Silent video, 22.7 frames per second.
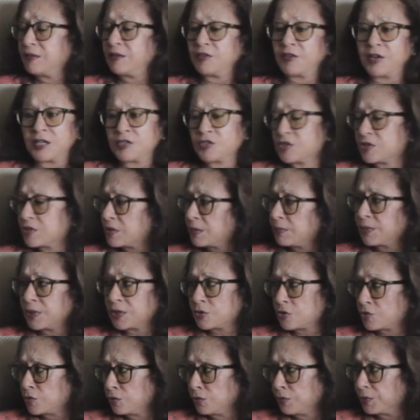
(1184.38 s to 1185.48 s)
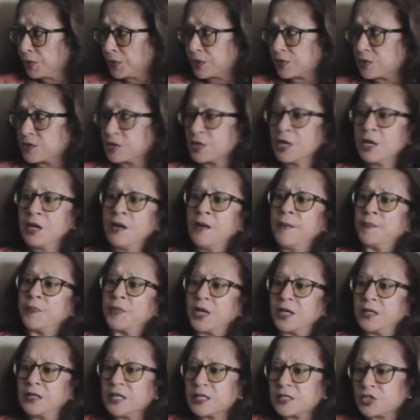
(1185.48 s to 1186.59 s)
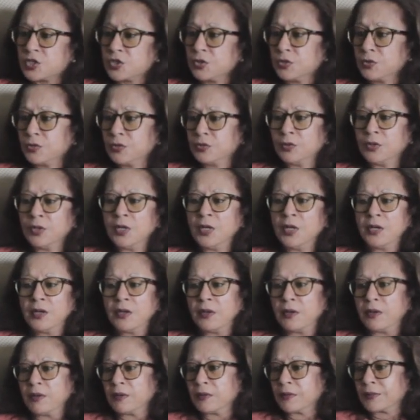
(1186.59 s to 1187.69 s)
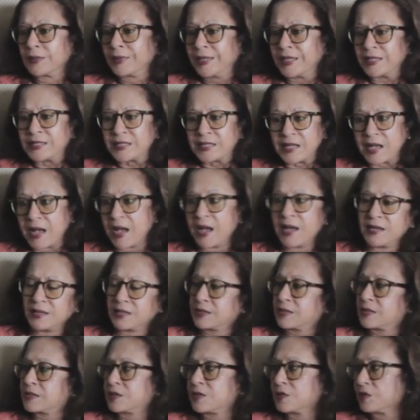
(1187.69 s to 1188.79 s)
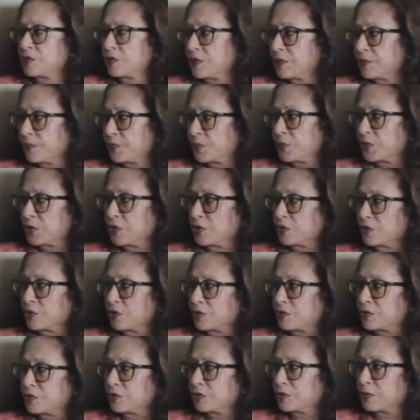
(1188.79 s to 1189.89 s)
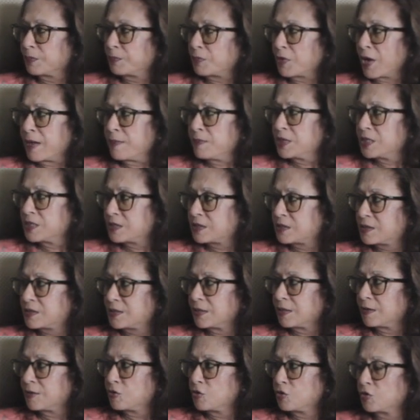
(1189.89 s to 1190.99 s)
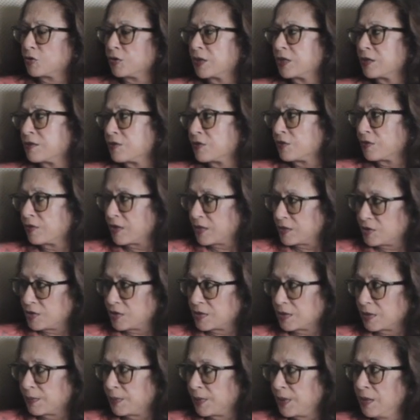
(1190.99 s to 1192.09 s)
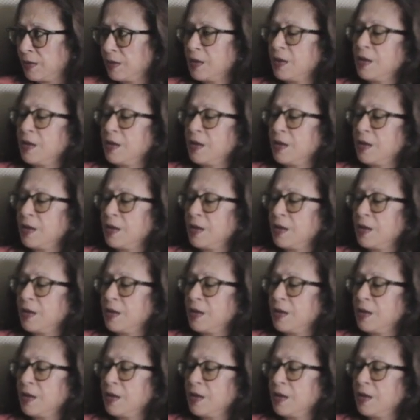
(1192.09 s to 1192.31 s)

and the Rajya Sabha too, because unless you kiss ass to the Prime Minister, you don't get into the Rajya Sabha.